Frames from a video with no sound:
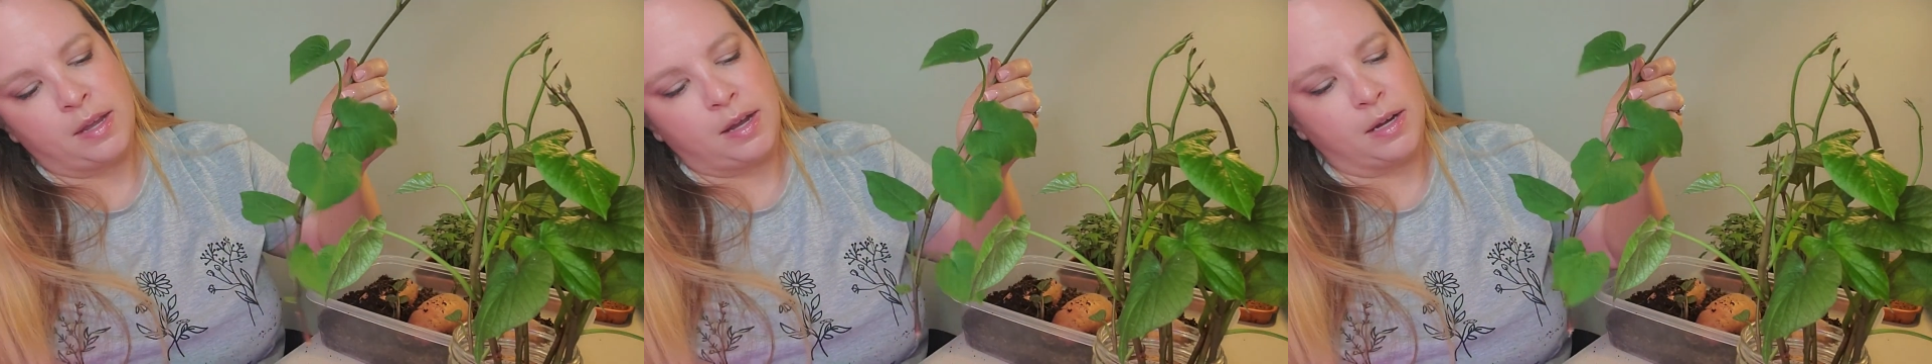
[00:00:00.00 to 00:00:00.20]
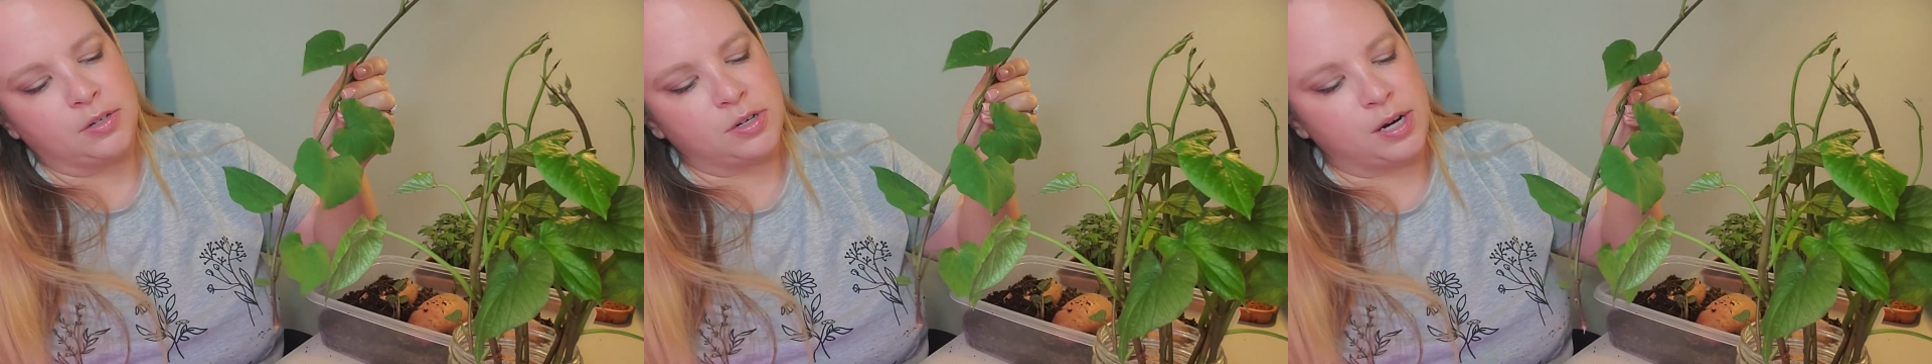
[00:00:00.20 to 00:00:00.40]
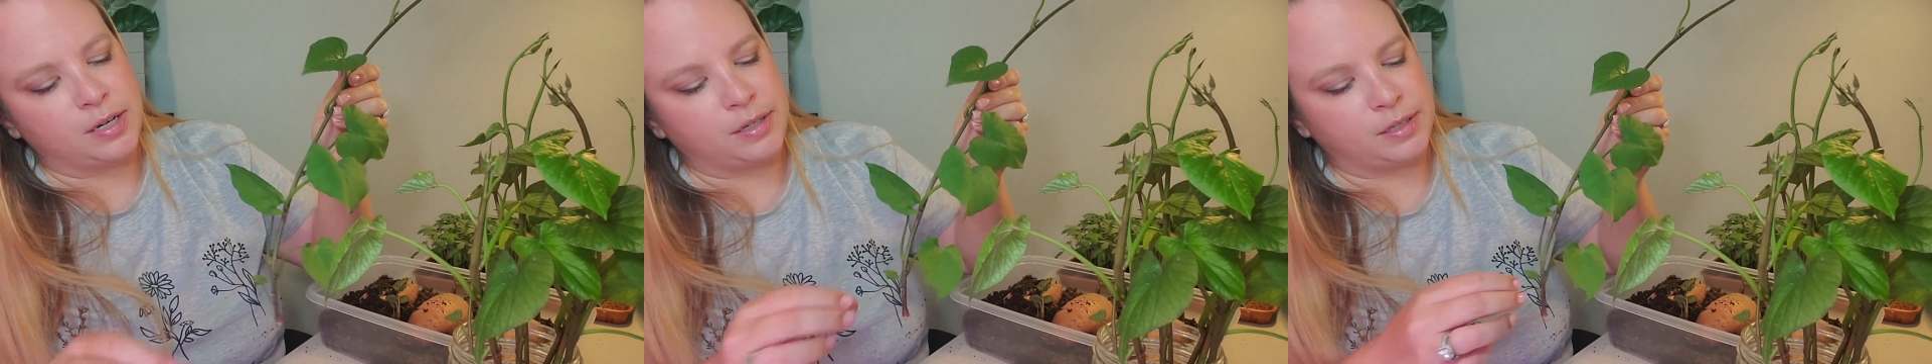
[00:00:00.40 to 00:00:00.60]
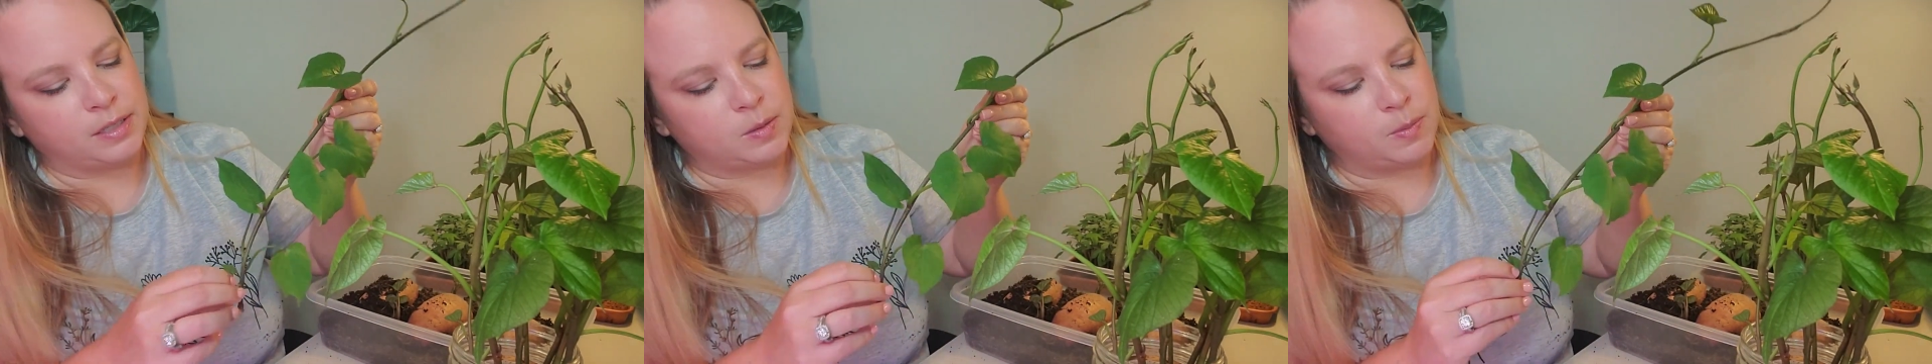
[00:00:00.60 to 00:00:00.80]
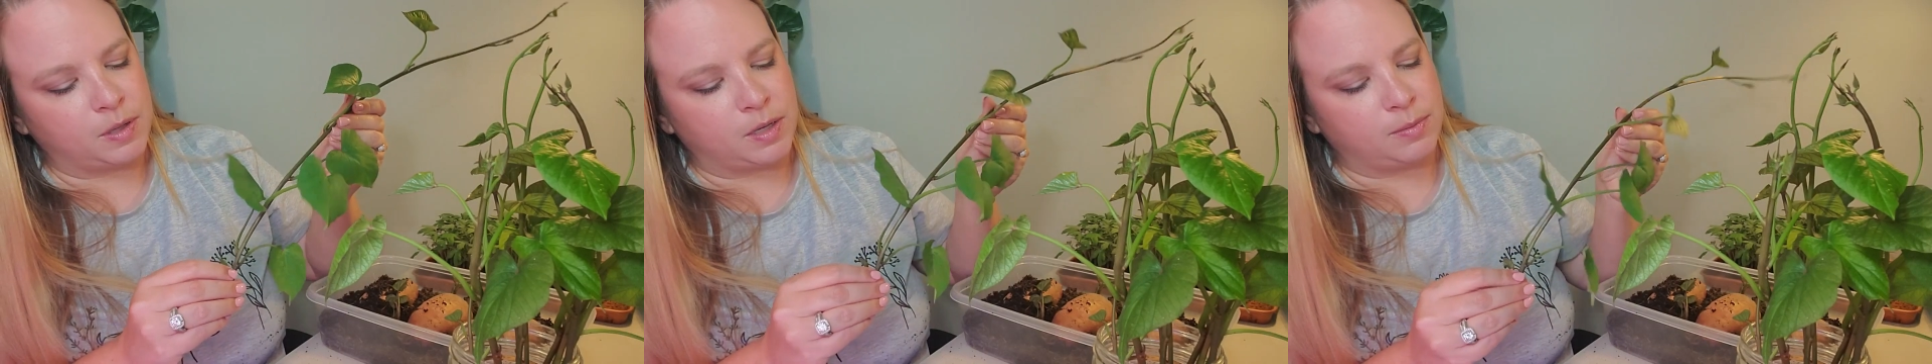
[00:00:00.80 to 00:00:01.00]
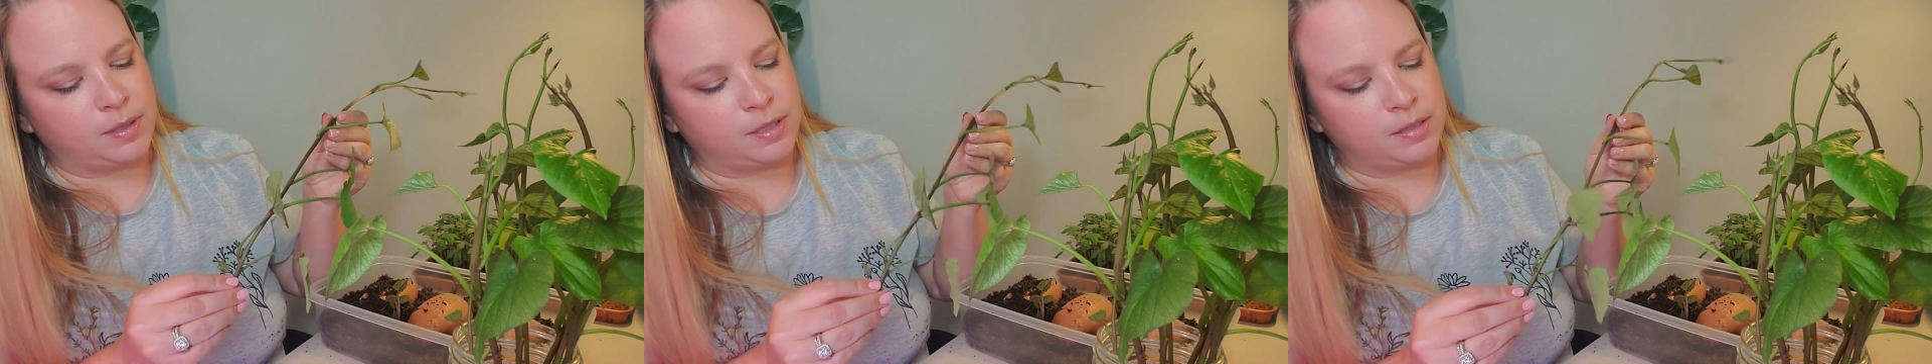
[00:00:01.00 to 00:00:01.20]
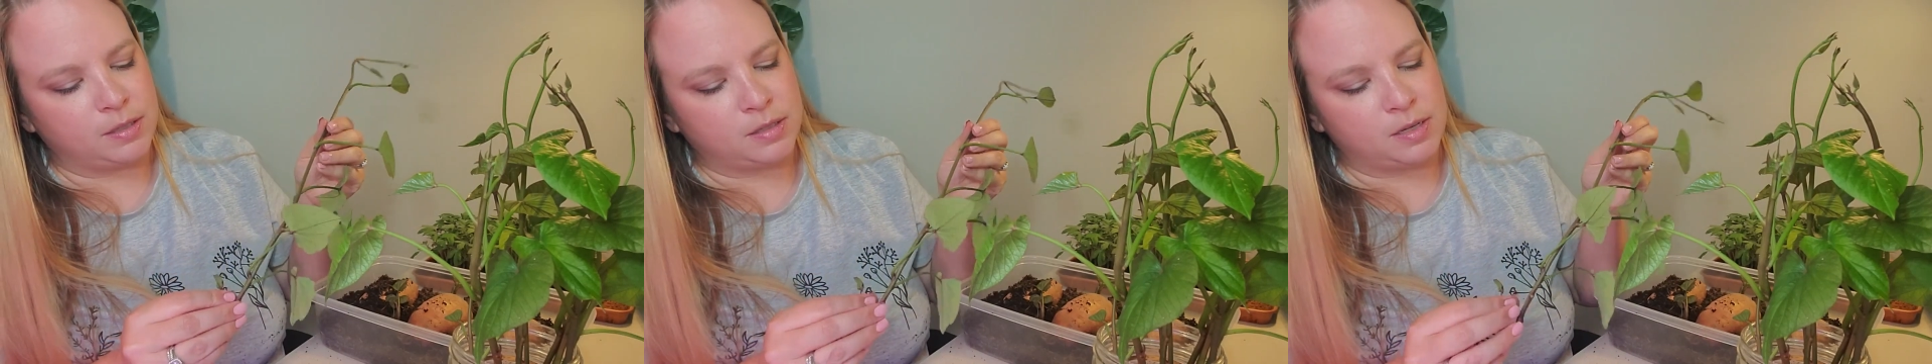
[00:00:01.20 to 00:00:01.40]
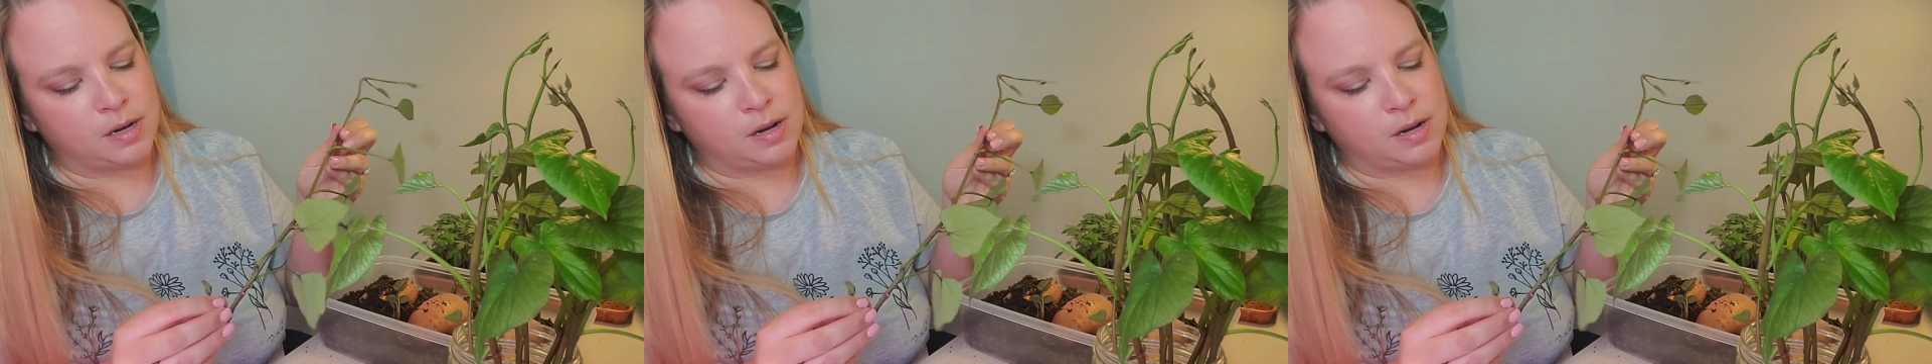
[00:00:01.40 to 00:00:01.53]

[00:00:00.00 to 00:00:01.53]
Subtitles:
I tried an experiment